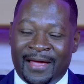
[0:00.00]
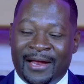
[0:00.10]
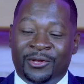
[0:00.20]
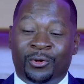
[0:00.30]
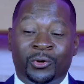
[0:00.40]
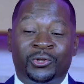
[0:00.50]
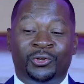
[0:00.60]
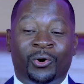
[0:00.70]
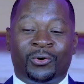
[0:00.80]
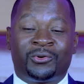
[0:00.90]
And those
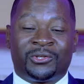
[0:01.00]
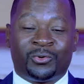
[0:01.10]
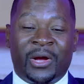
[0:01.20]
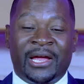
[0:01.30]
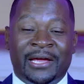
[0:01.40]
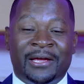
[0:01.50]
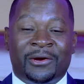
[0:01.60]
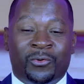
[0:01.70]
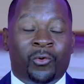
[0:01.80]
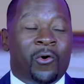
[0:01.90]
dogs were
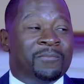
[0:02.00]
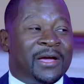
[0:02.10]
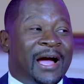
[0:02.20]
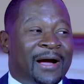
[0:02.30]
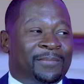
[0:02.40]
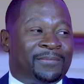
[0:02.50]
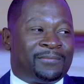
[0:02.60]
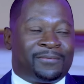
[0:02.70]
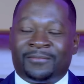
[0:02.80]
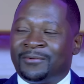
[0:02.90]
warming up,
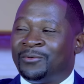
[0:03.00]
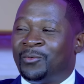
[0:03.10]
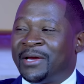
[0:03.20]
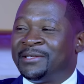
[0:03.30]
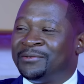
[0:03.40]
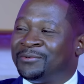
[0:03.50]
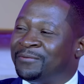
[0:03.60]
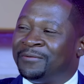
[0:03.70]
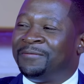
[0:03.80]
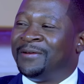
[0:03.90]
waiting to
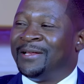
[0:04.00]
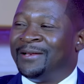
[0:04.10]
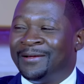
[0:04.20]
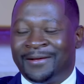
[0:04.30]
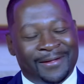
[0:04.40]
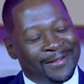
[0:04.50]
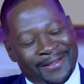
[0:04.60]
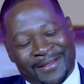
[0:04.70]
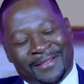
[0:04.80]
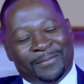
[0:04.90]
fulfill
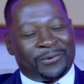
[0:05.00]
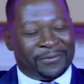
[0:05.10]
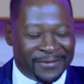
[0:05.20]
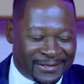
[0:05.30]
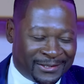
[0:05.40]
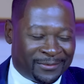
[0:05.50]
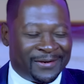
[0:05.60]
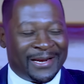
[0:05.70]
the prophecy of